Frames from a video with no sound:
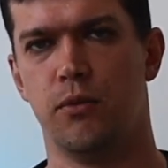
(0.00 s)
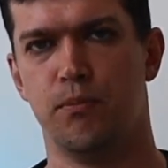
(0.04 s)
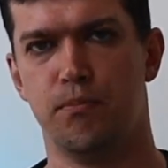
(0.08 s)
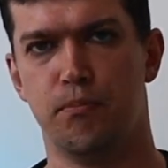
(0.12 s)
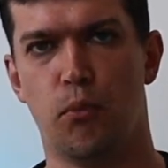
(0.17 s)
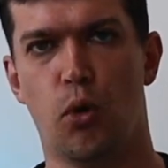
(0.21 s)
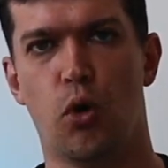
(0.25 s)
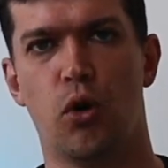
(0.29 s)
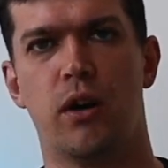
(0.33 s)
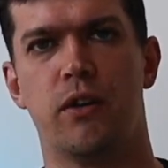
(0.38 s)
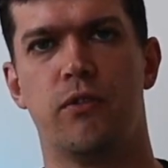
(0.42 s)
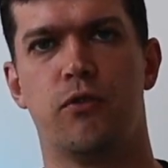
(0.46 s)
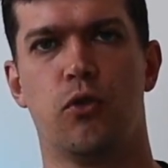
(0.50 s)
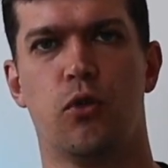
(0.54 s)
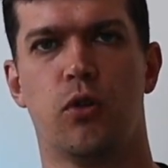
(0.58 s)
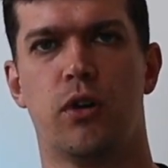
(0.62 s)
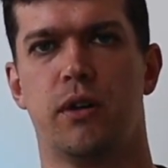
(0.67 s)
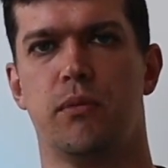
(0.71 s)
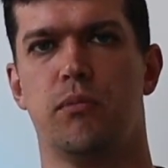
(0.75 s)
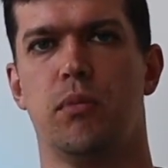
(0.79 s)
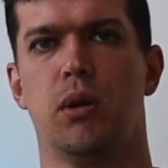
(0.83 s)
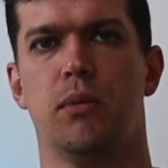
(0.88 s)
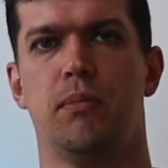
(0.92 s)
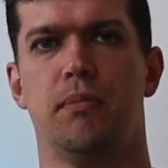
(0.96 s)
more
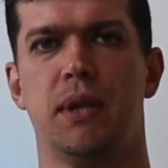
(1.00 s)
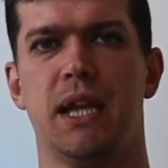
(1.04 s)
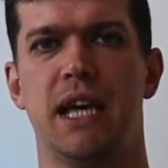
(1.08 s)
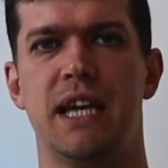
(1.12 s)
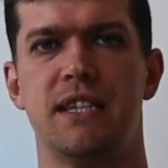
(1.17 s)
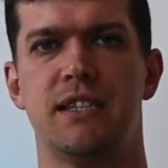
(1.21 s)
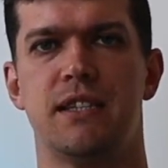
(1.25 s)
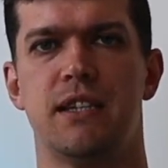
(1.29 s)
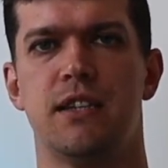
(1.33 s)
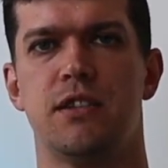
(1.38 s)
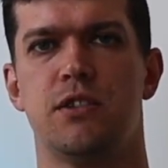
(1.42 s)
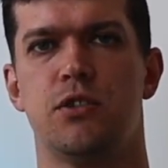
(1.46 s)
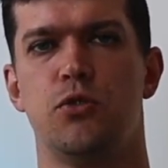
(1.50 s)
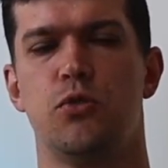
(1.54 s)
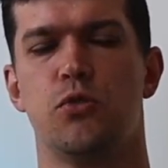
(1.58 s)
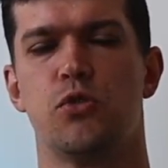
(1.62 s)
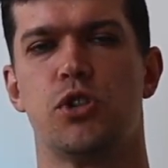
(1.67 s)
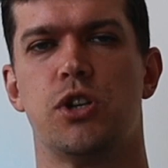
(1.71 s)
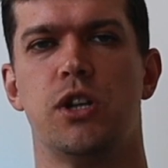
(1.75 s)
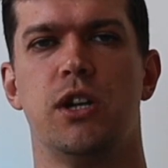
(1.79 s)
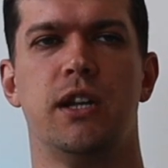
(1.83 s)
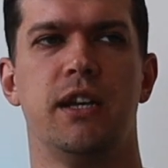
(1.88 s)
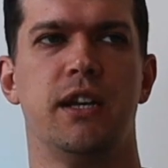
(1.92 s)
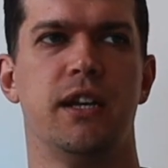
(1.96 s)
affordable places,
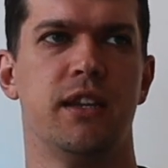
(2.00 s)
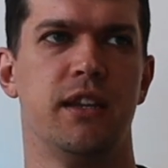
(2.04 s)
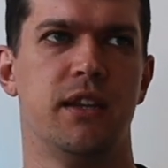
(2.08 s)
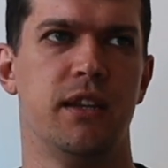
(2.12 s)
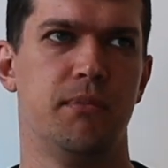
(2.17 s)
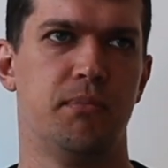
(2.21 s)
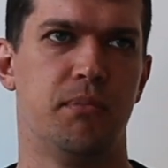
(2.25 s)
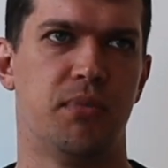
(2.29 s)
usually the